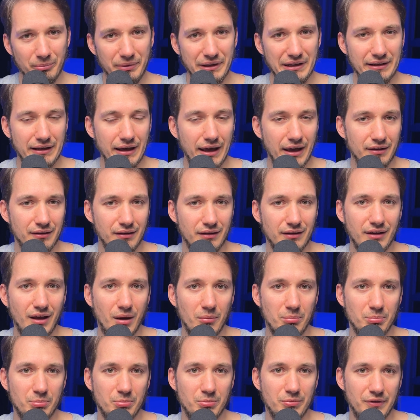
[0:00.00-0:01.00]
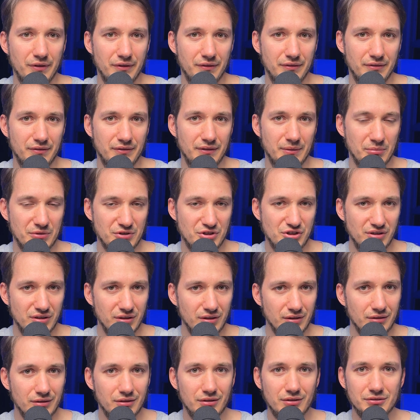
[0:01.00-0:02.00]
being ended up with the machine
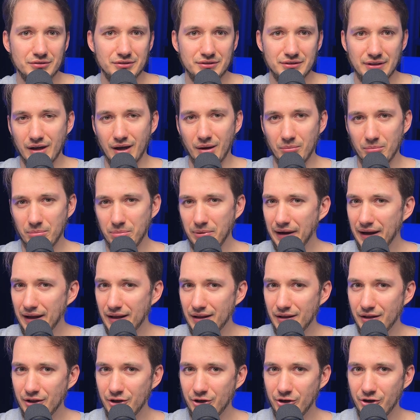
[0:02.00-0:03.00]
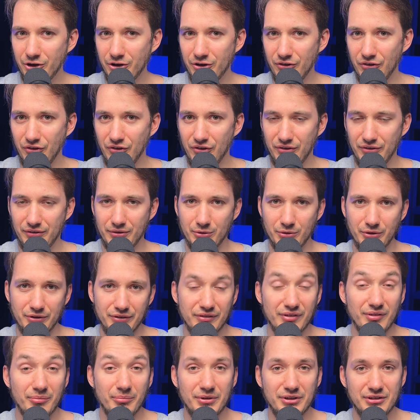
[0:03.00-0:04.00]
code, compilers or
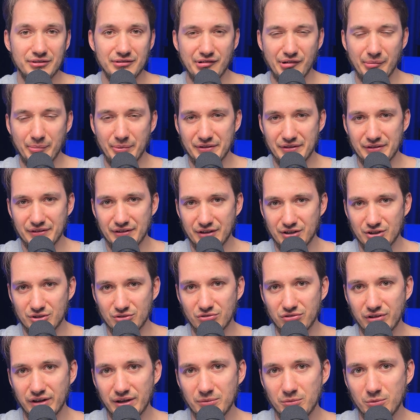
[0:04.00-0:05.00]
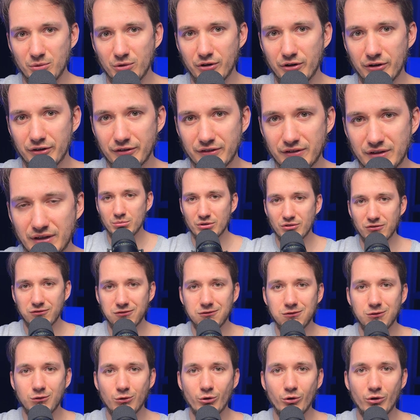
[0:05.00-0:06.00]
intermediate representation frameworks
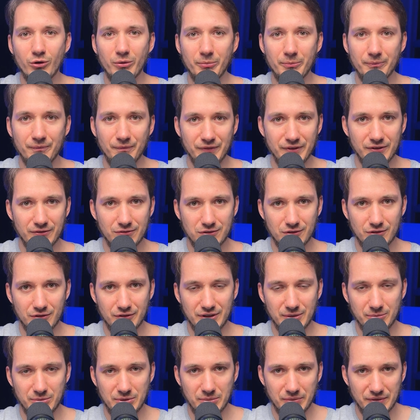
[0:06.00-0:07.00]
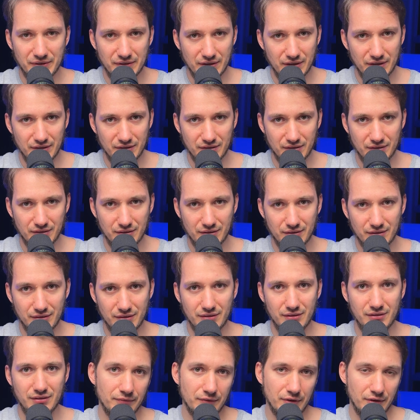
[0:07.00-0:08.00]
perform different
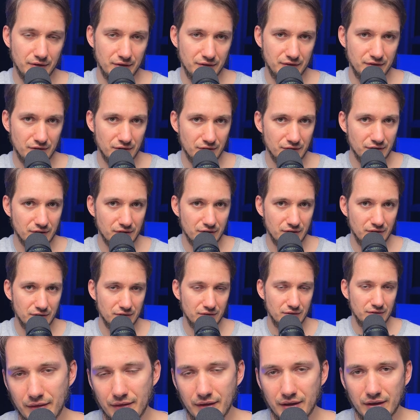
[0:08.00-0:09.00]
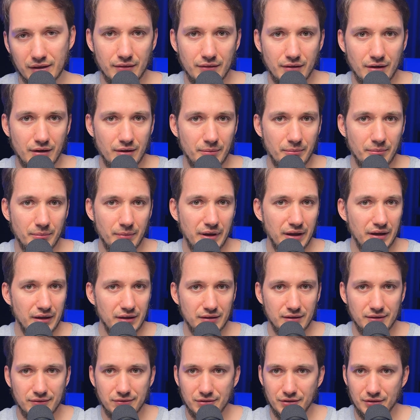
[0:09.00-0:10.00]
optimizations on the source code. There are many
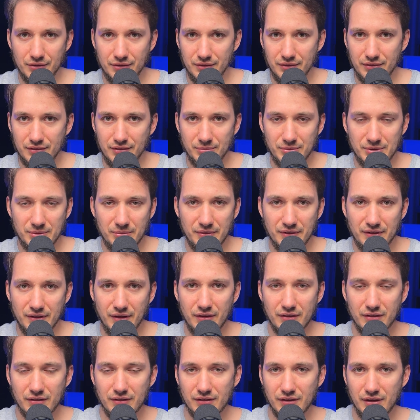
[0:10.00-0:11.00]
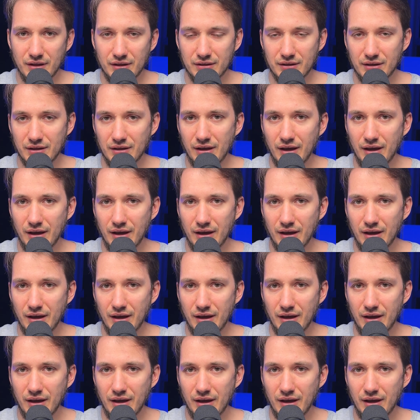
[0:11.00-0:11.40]
different optimizations that can